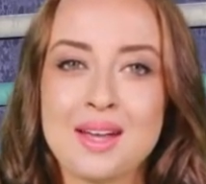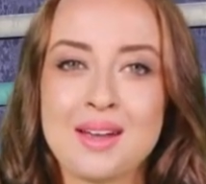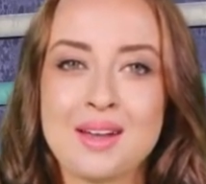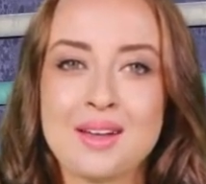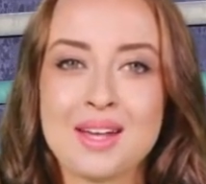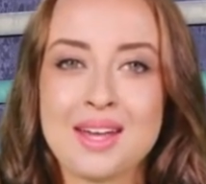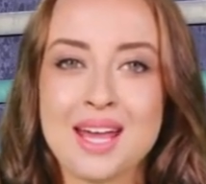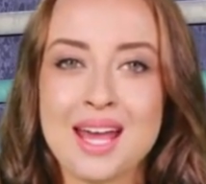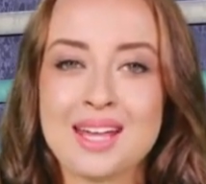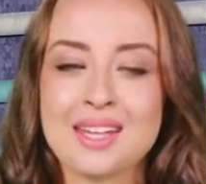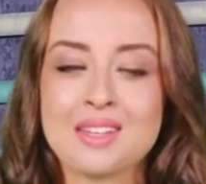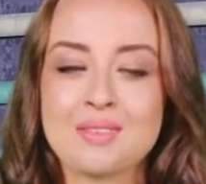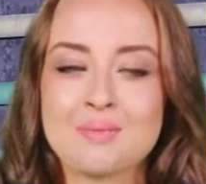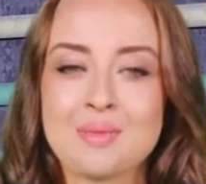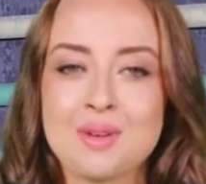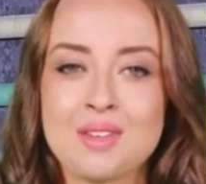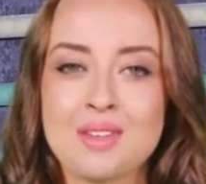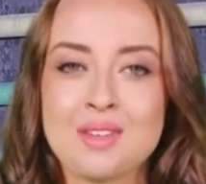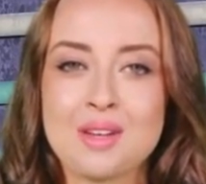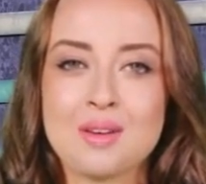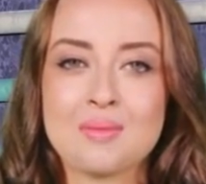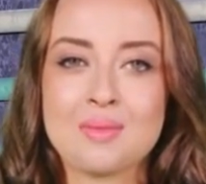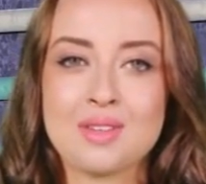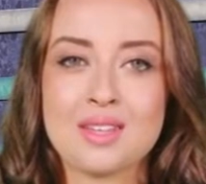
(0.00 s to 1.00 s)
an expert
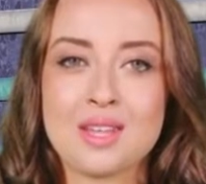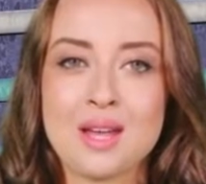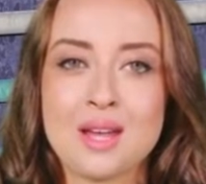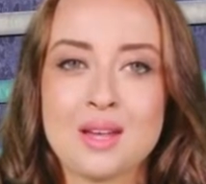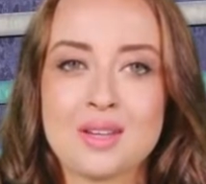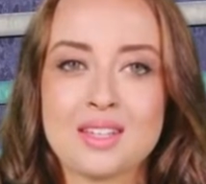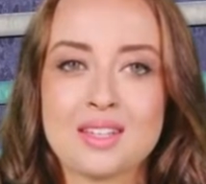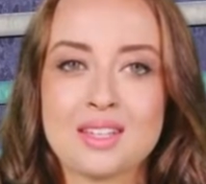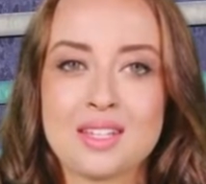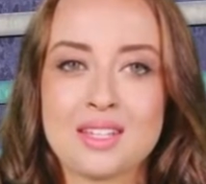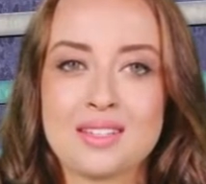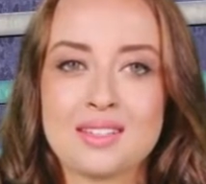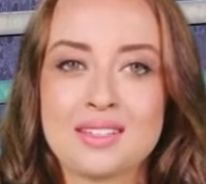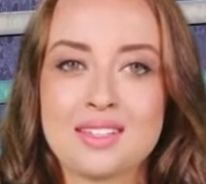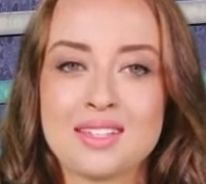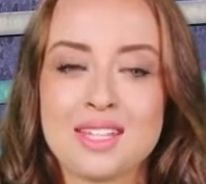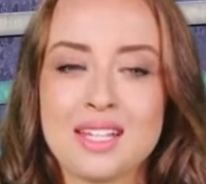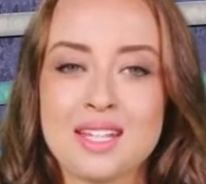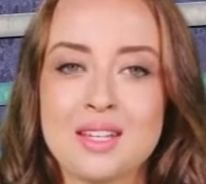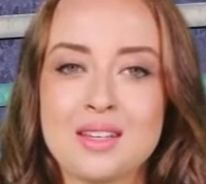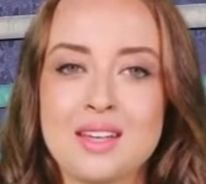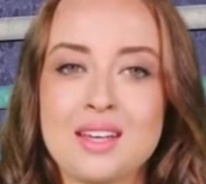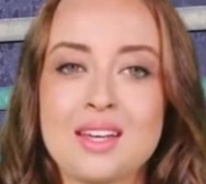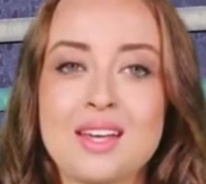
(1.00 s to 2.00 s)
dermatologist
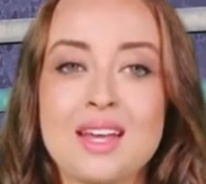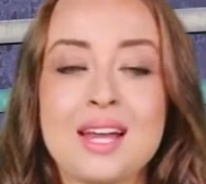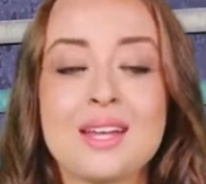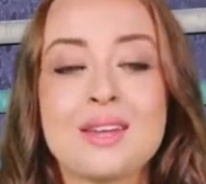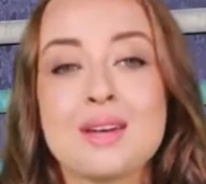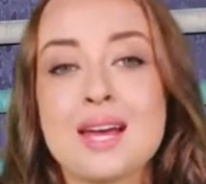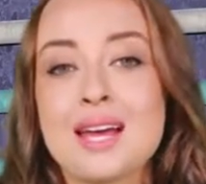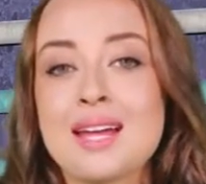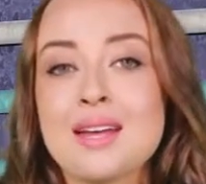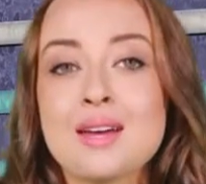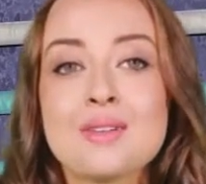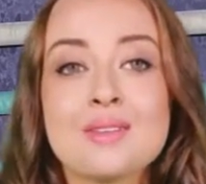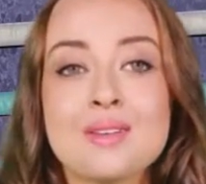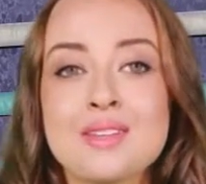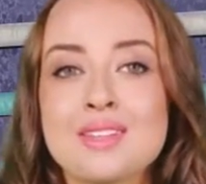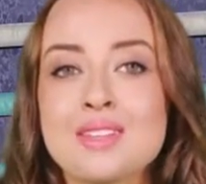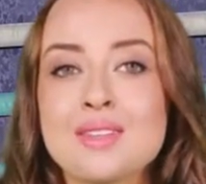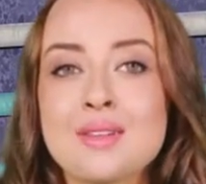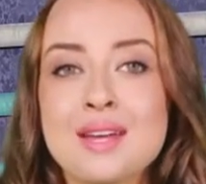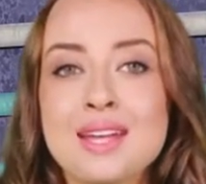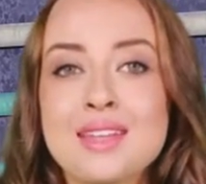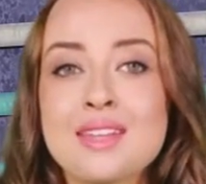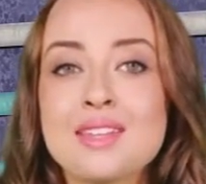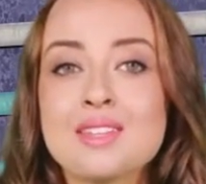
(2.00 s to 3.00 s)
here to shed light on this
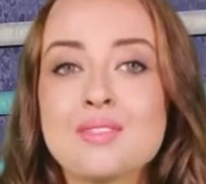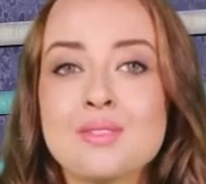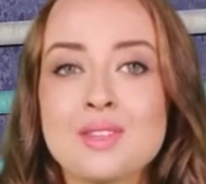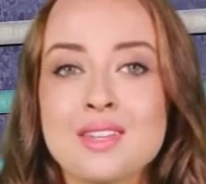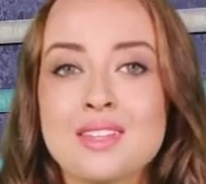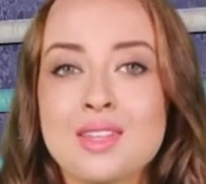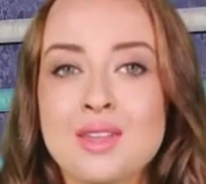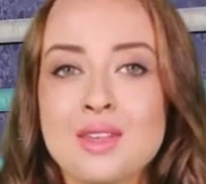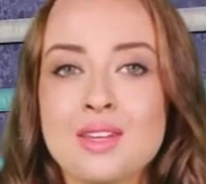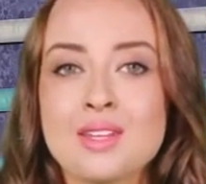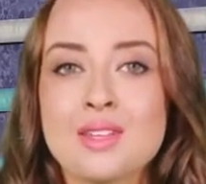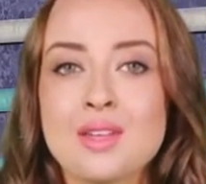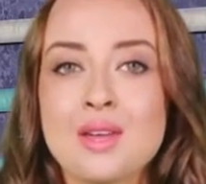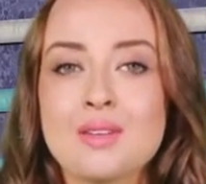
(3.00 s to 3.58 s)
latest research